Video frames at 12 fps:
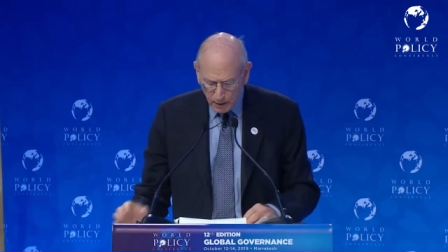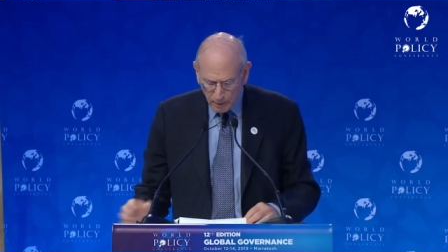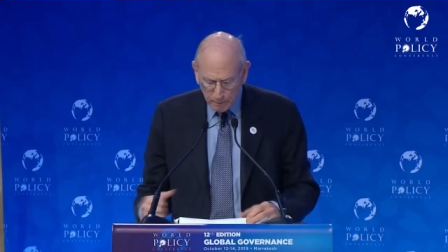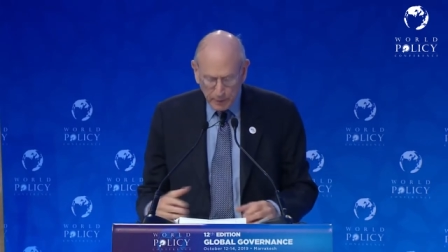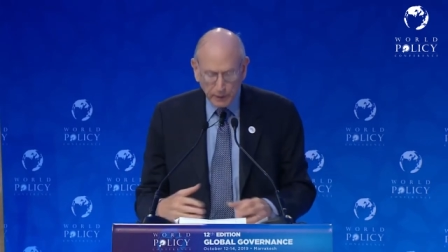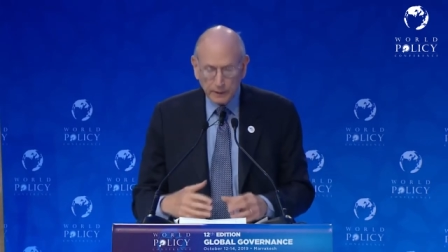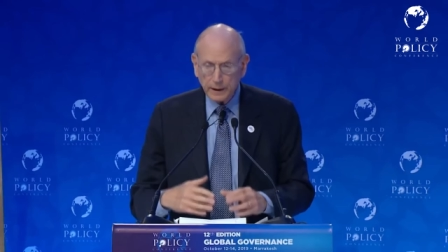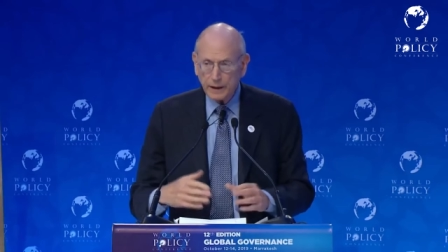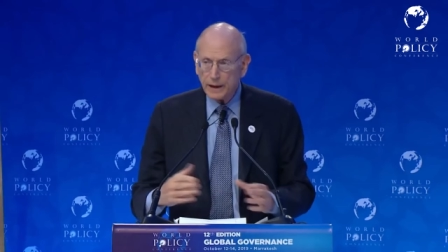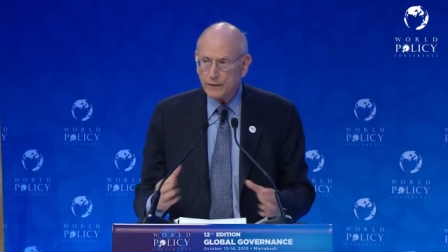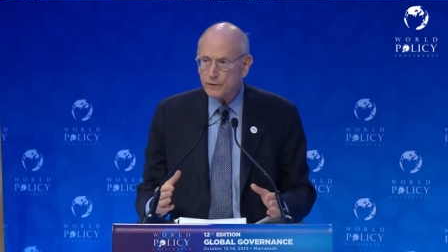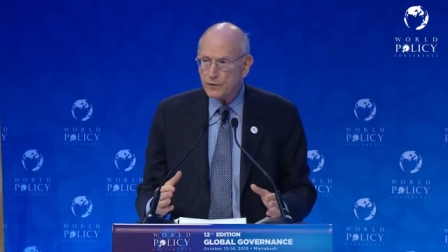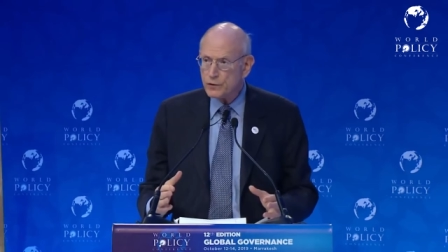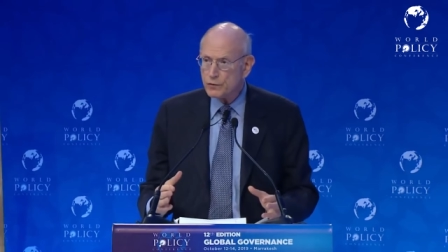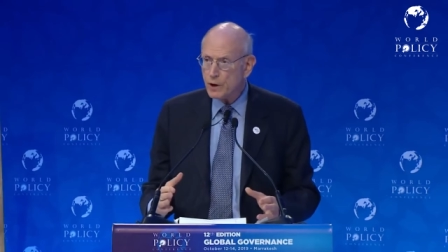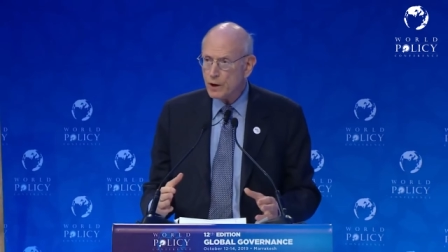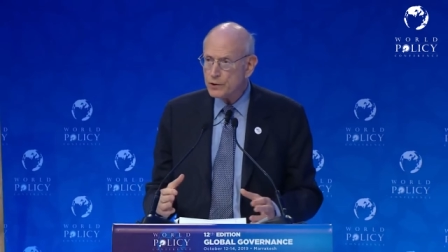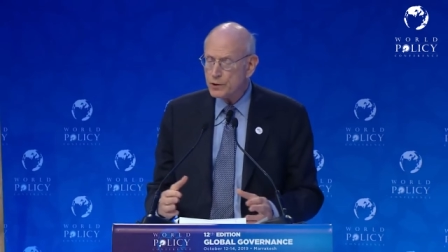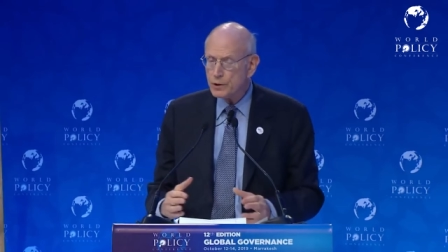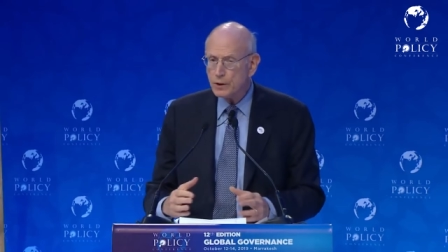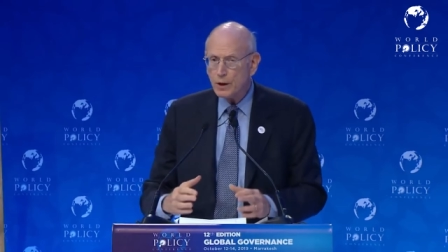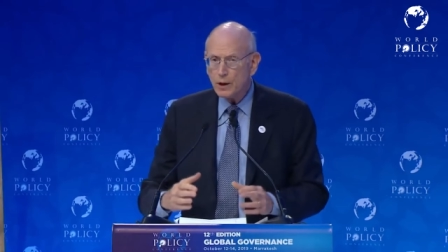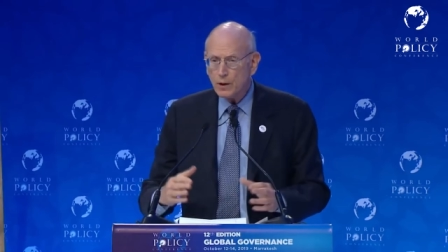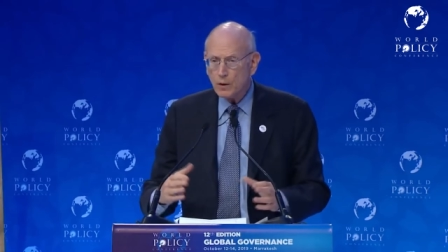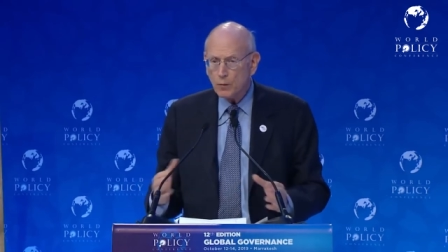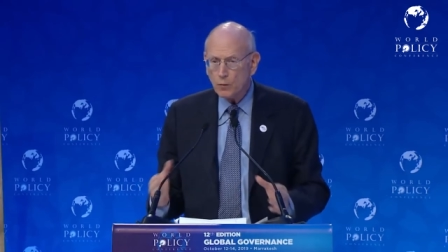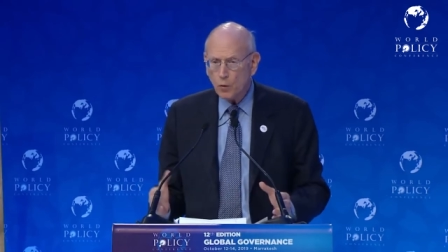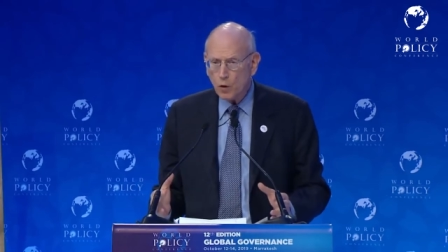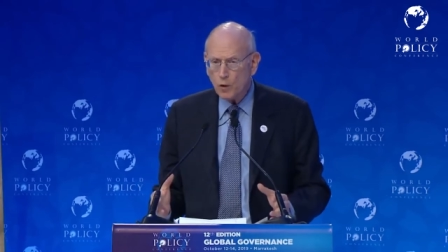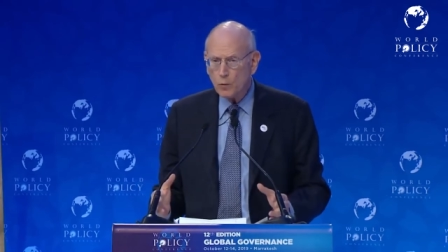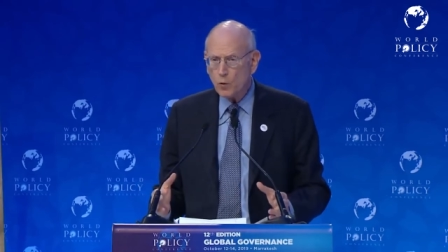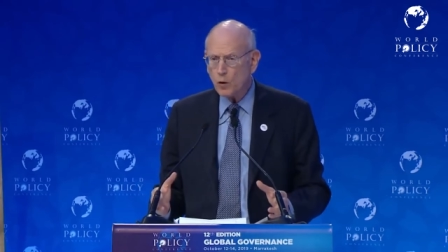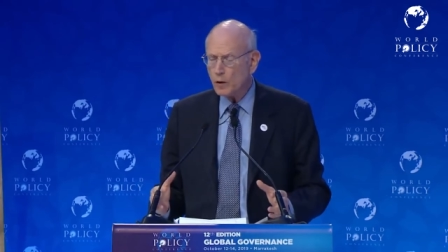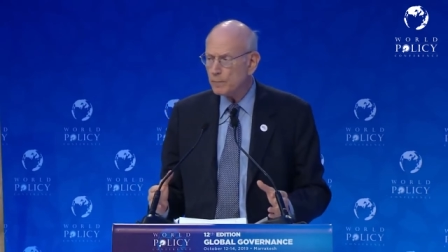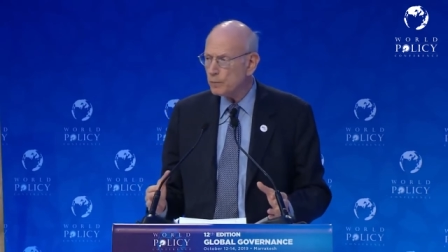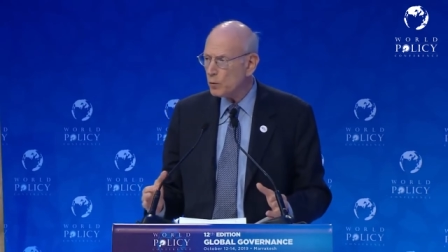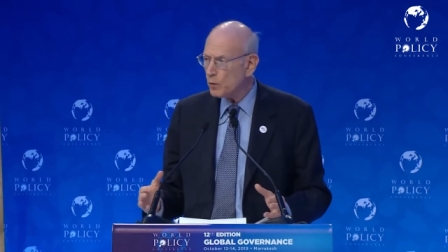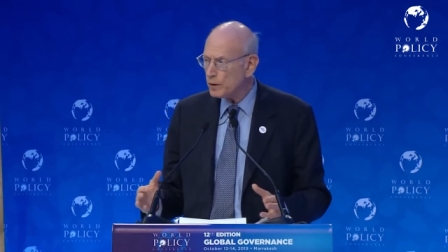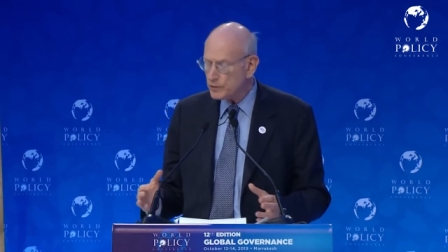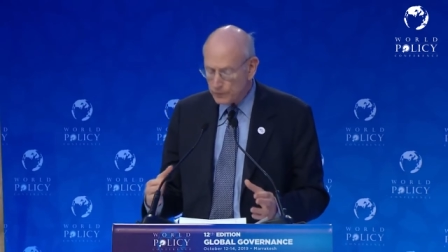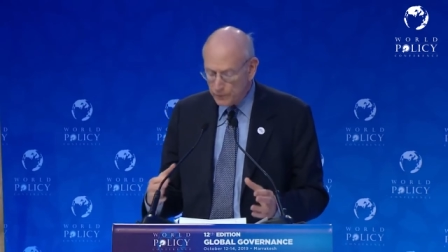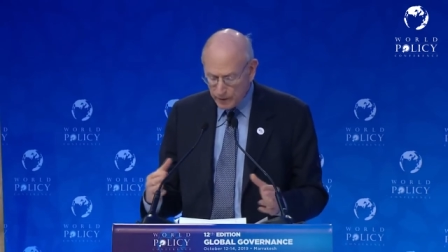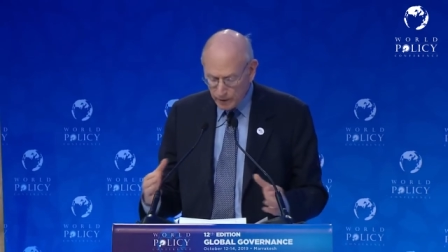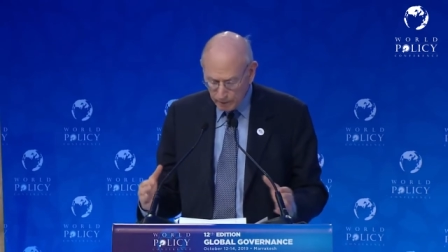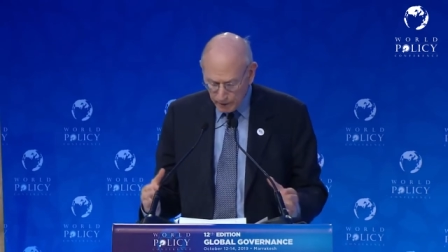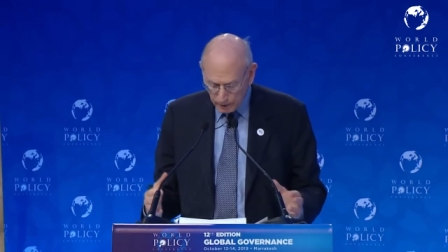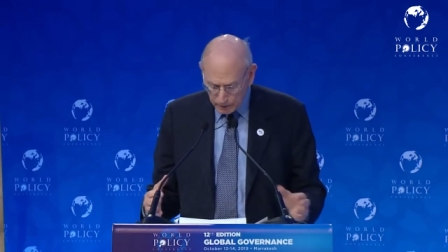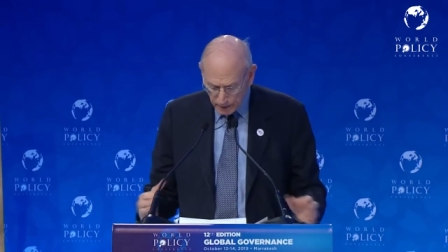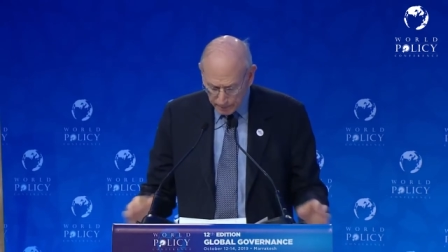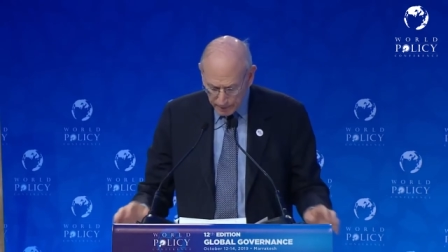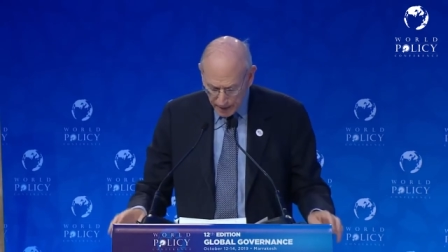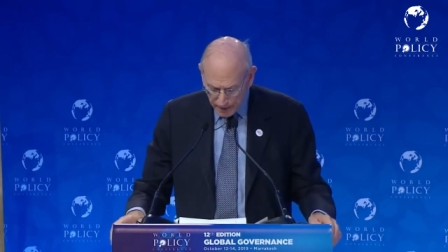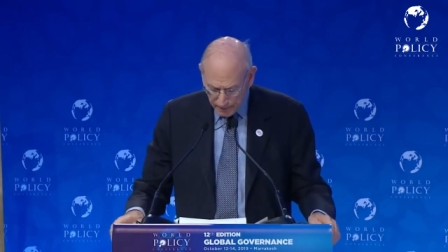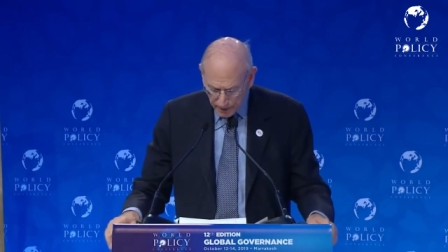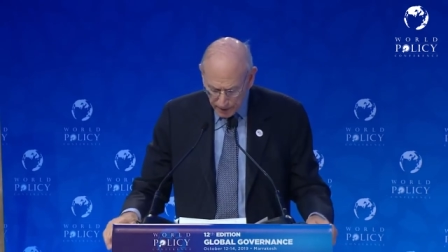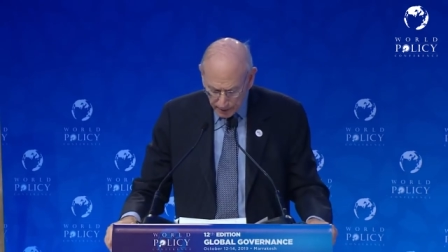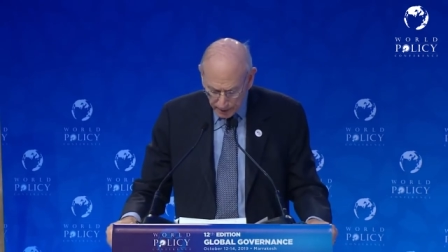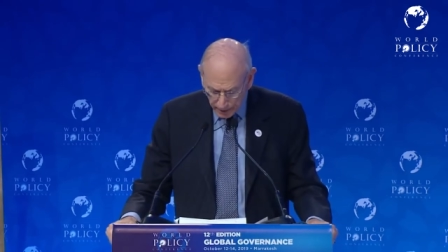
building infrastructure, warm water ports for their built up Navy and their